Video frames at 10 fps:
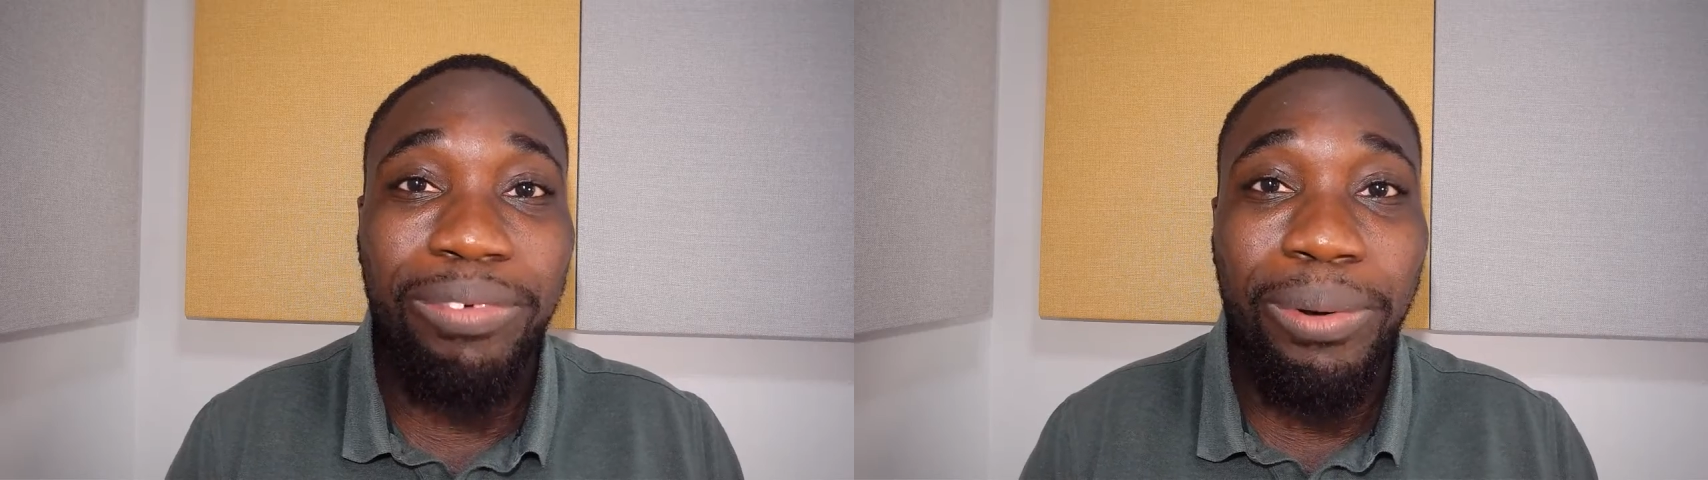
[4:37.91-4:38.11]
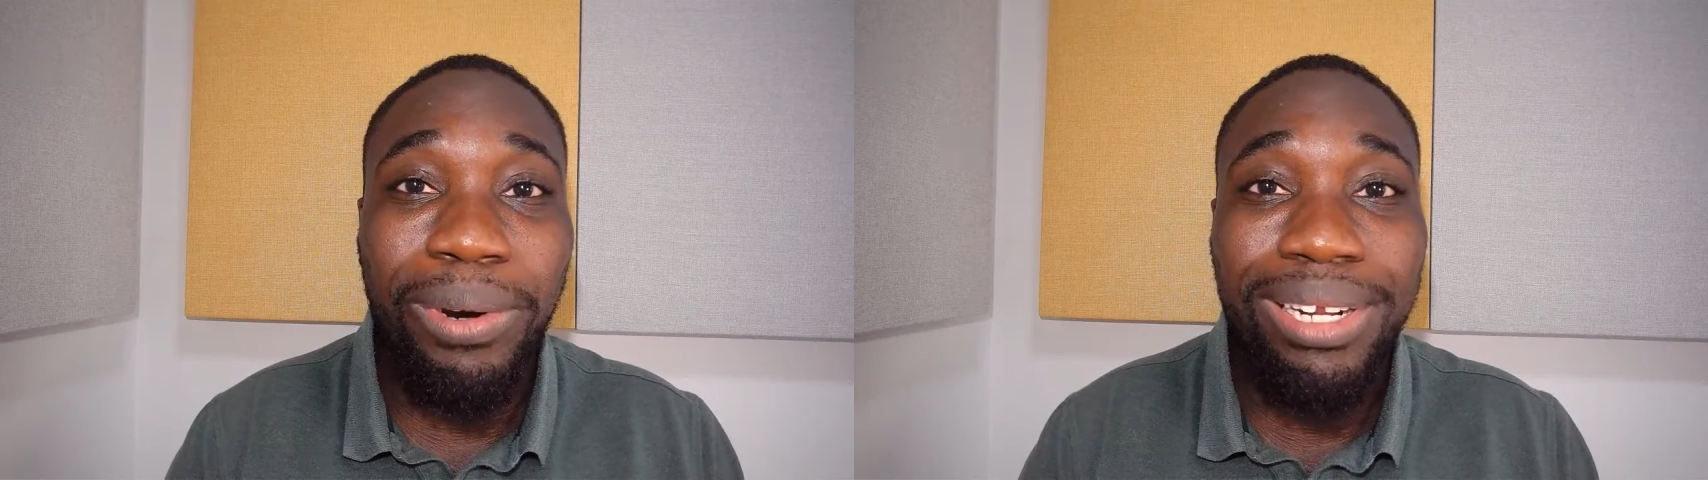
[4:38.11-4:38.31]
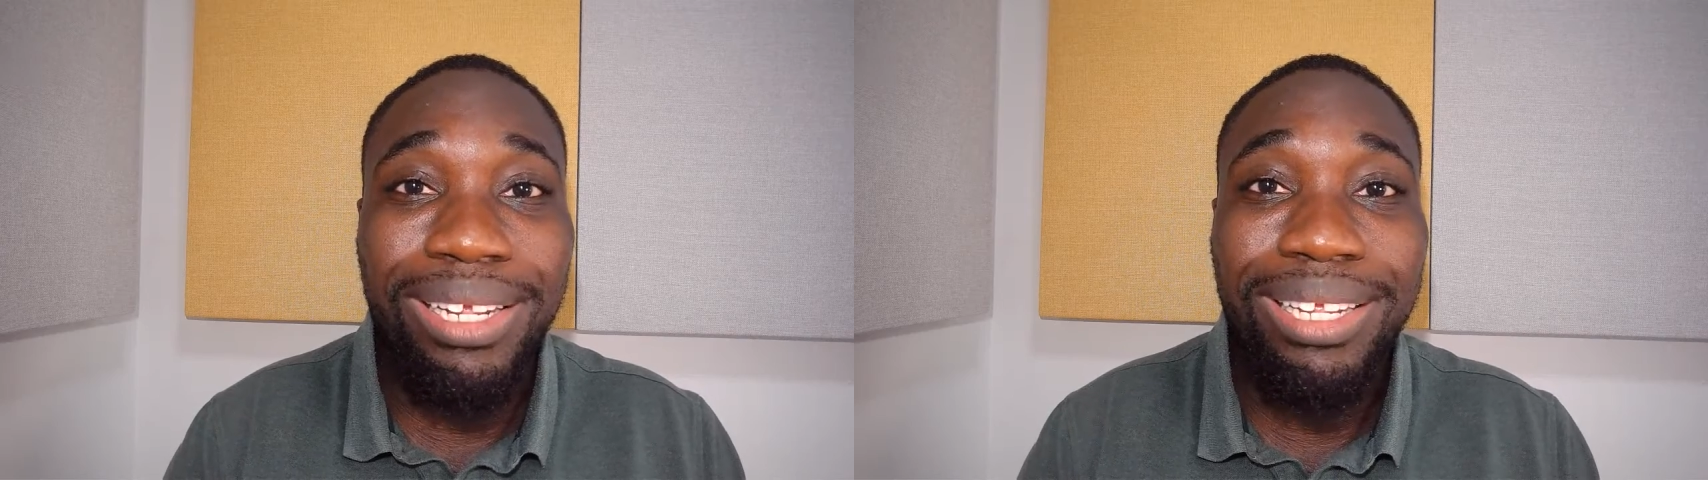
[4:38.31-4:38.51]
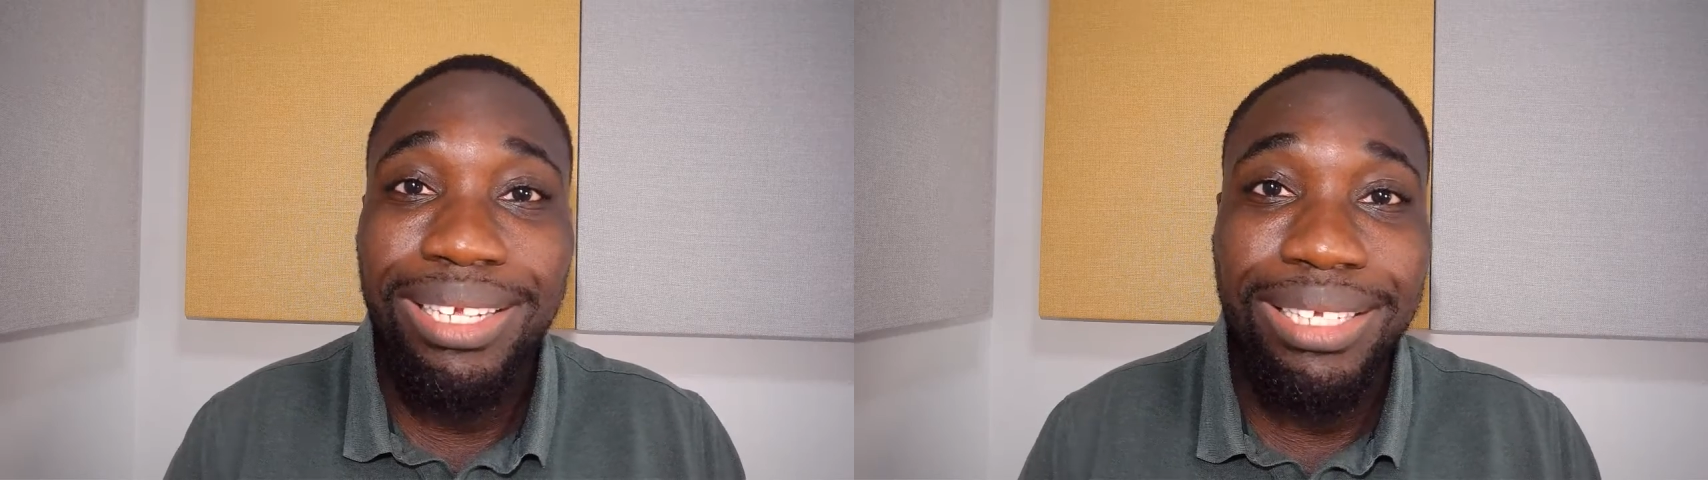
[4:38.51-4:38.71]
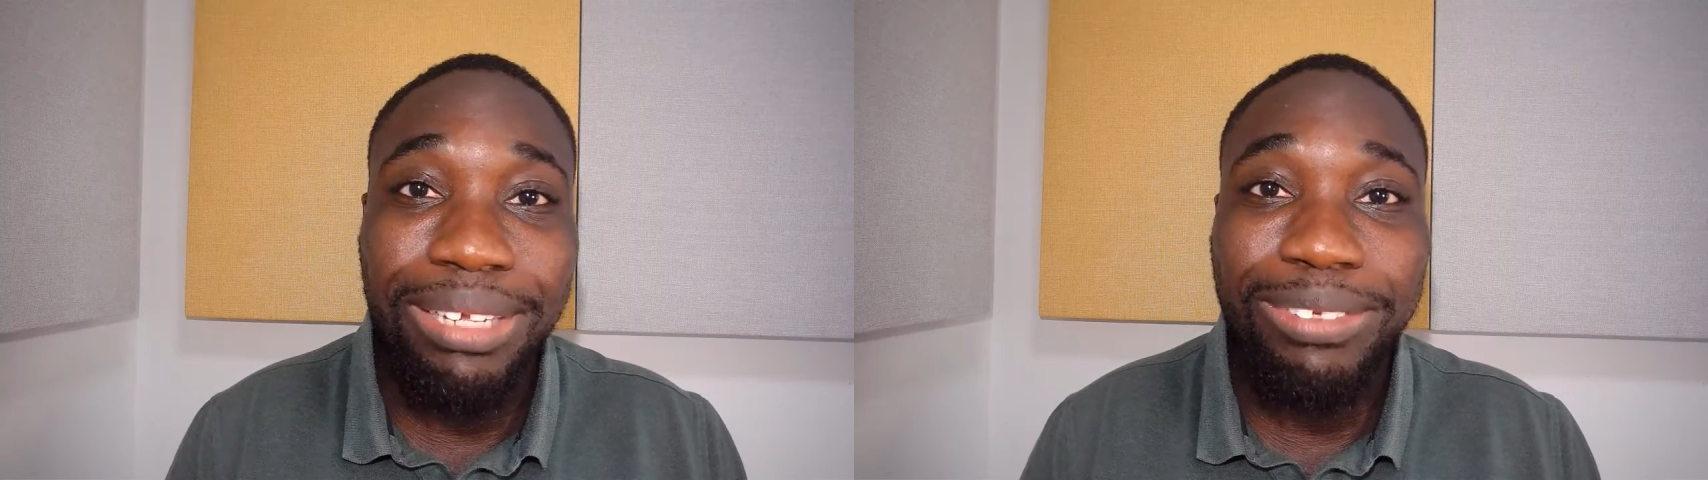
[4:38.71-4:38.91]
forward
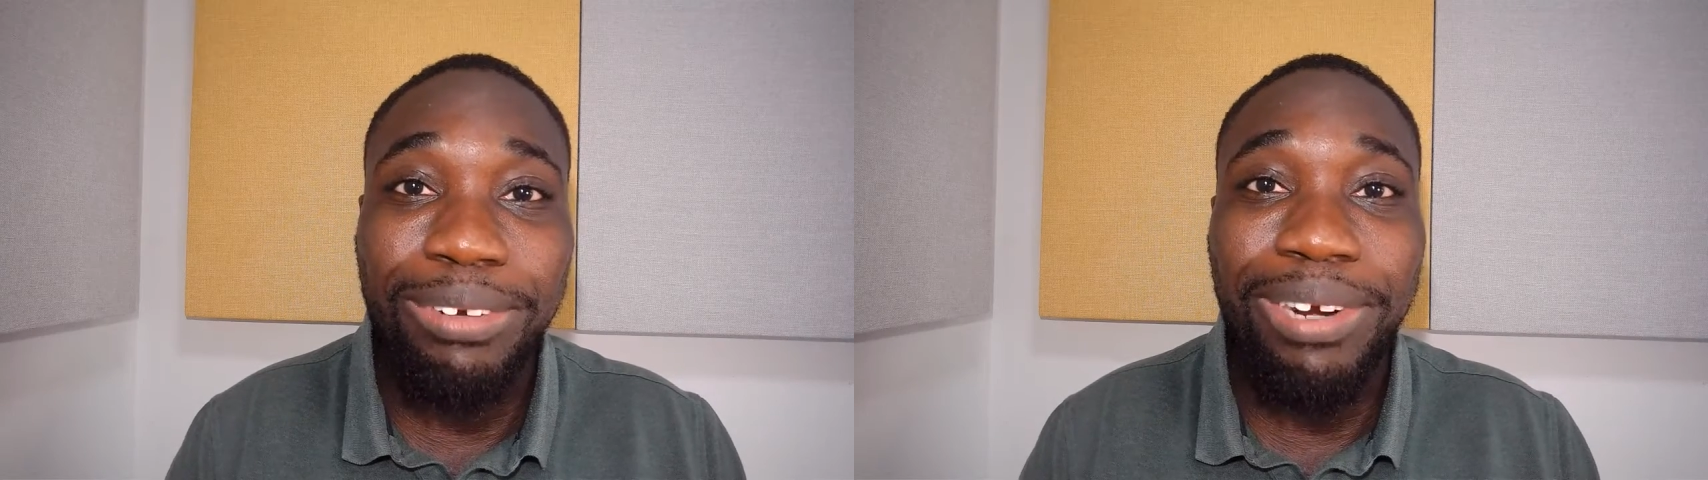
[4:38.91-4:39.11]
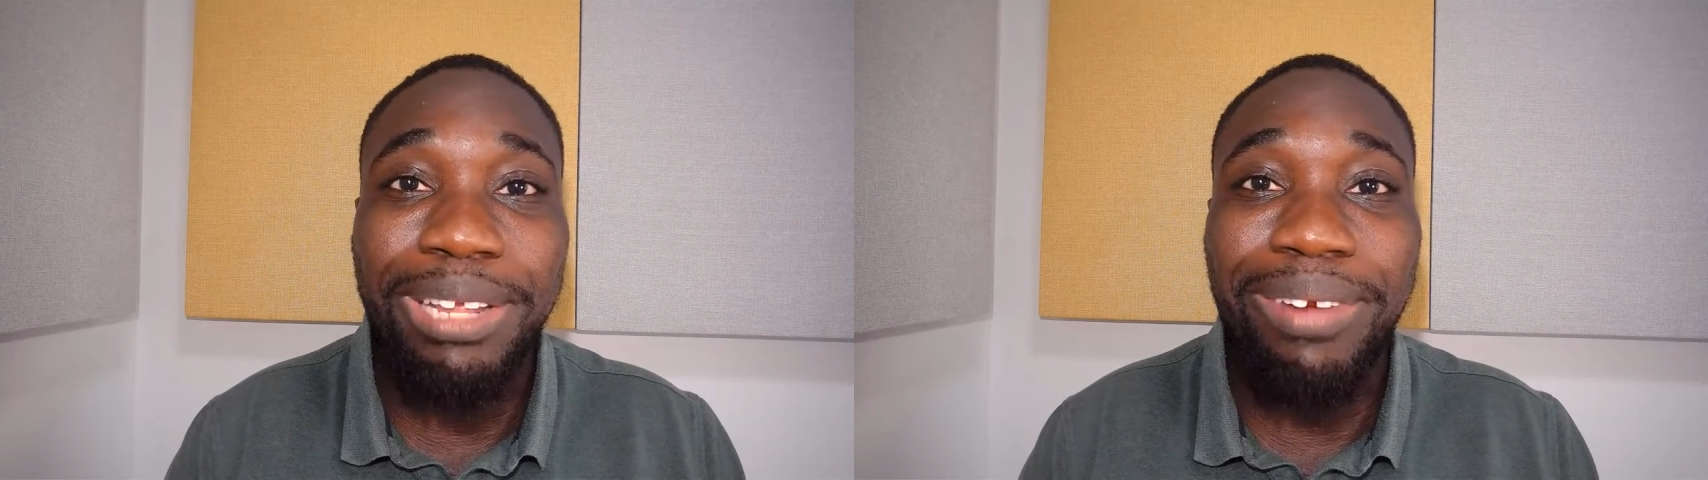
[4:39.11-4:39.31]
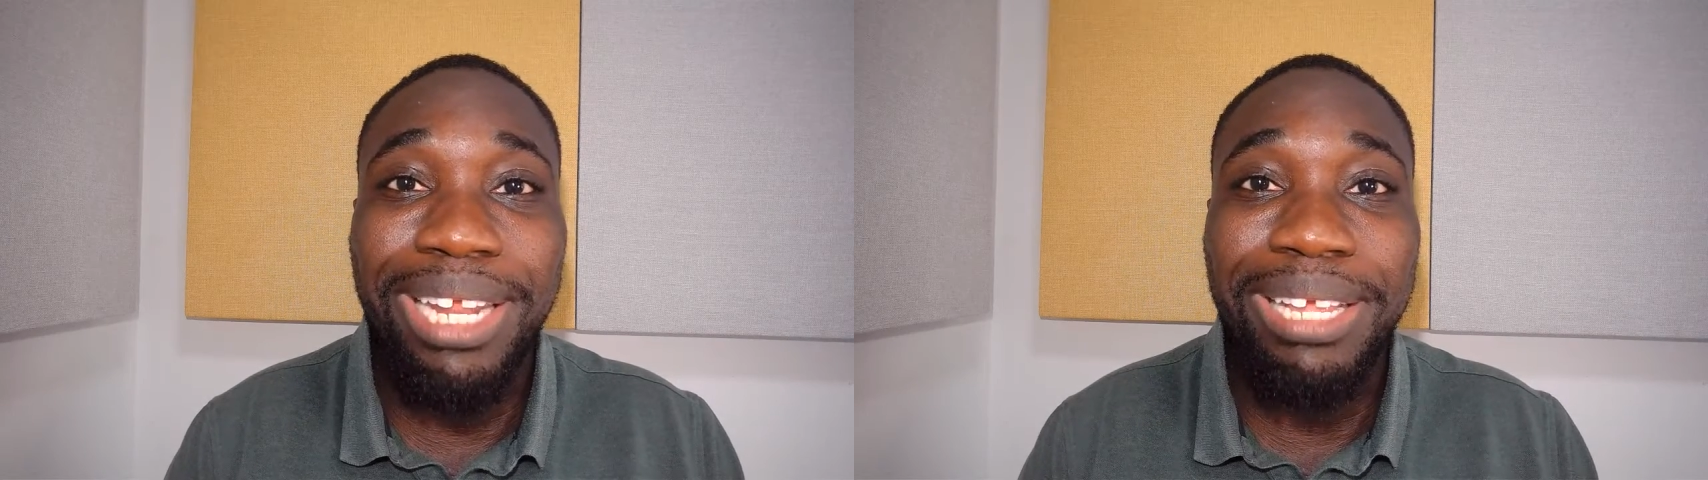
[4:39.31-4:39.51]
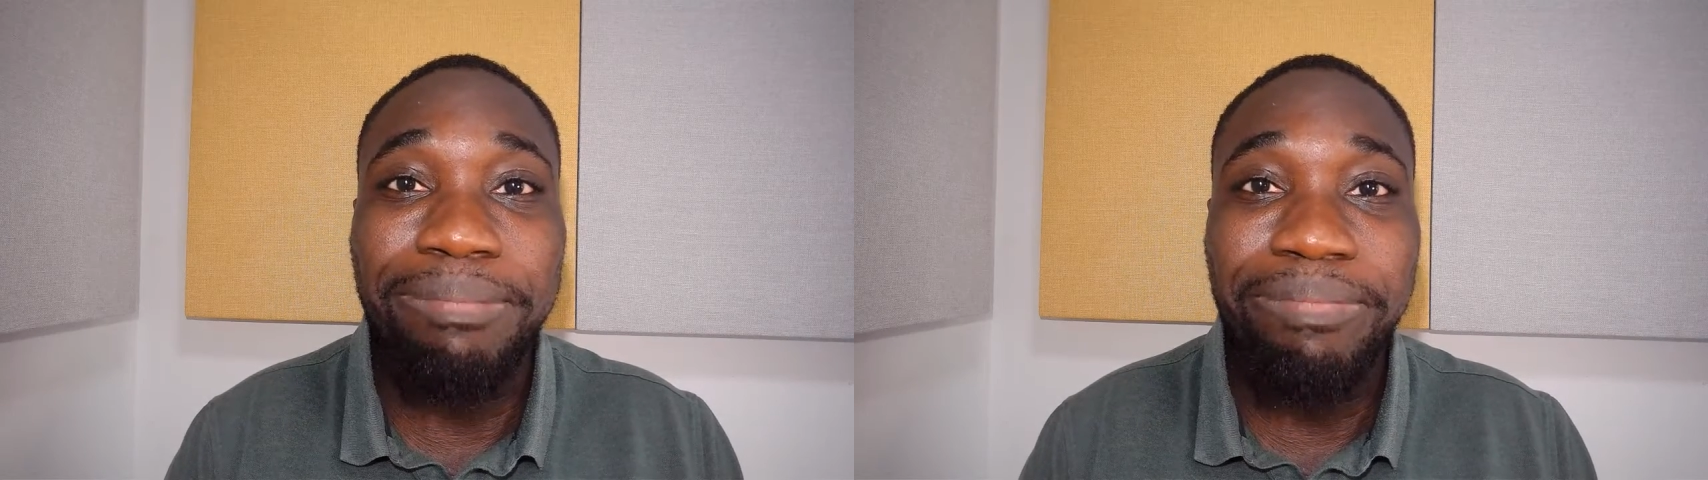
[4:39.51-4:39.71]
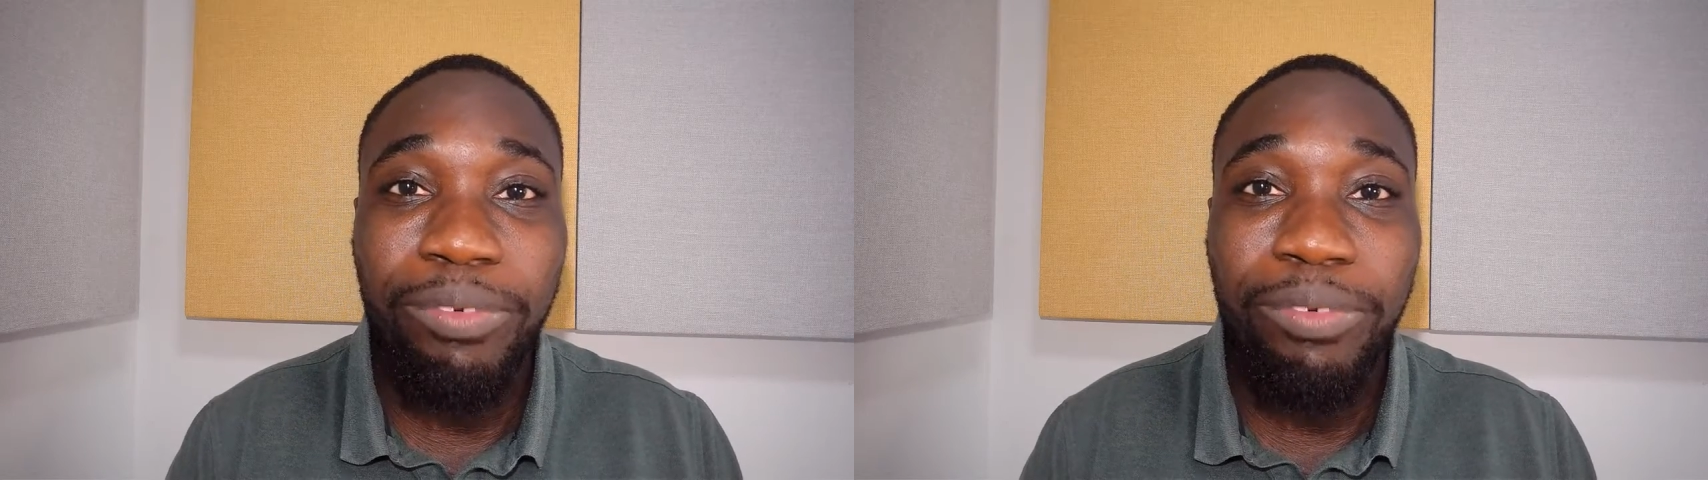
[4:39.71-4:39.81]
because I was already ready.